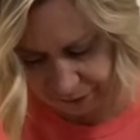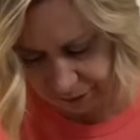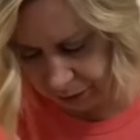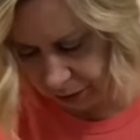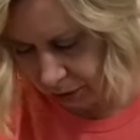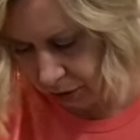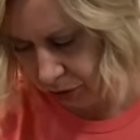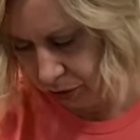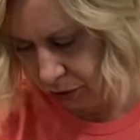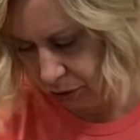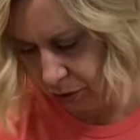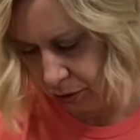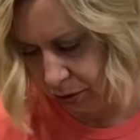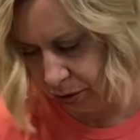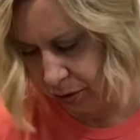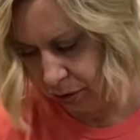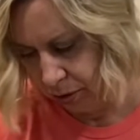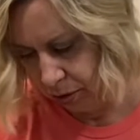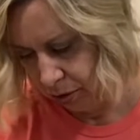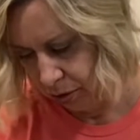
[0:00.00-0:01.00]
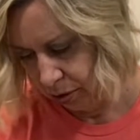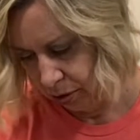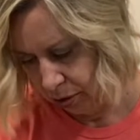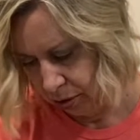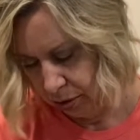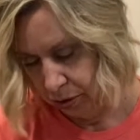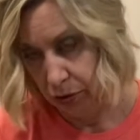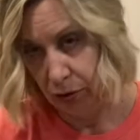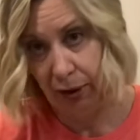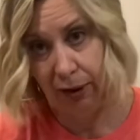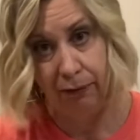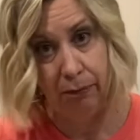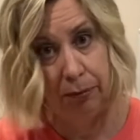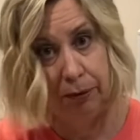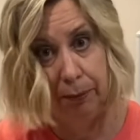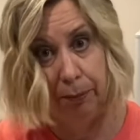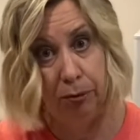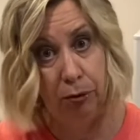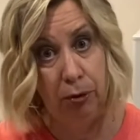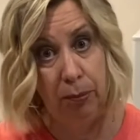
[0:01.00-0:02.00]
in your... You could even
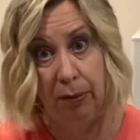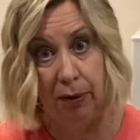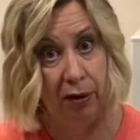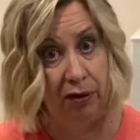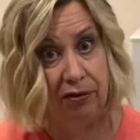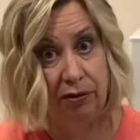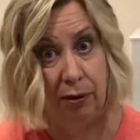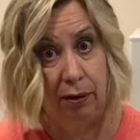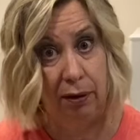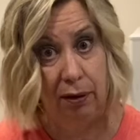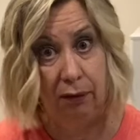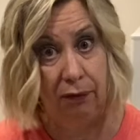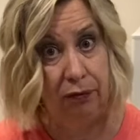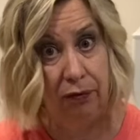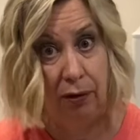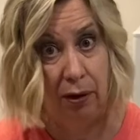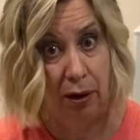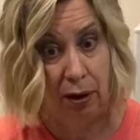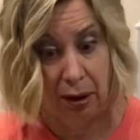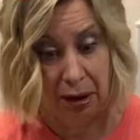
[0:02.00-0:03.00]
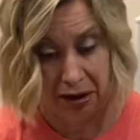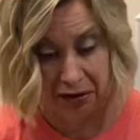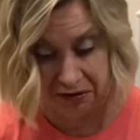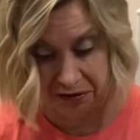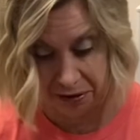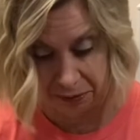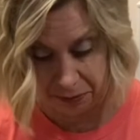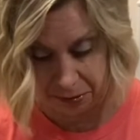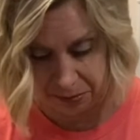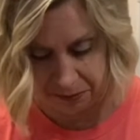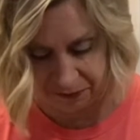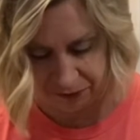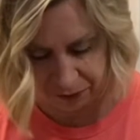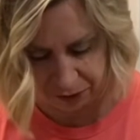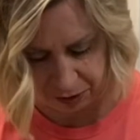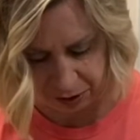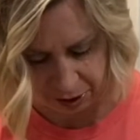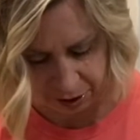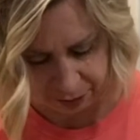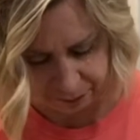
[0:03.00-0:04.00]
put blueberries on there for the eyes. That would be
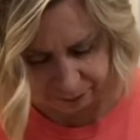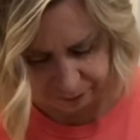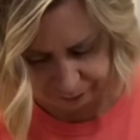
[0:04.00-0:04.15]
fine.